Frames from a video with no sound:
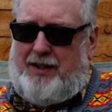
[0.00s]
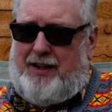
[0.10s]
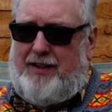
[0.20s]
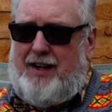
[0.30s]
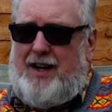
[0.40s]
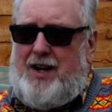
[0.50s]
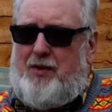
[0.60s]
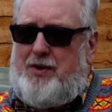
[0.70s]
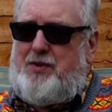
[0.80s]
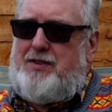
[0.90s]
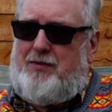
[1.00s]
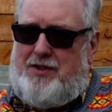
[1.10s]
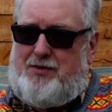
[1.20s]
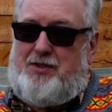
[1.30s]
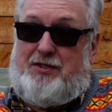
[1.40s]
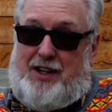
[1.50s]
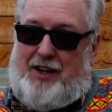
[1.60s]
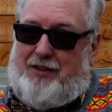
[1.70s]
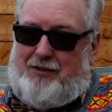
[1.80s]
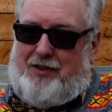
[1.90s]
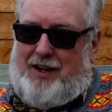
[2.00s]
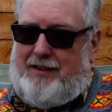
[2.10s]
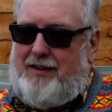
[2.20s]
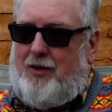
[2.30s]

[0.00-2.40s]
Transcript: did, which was really good fun.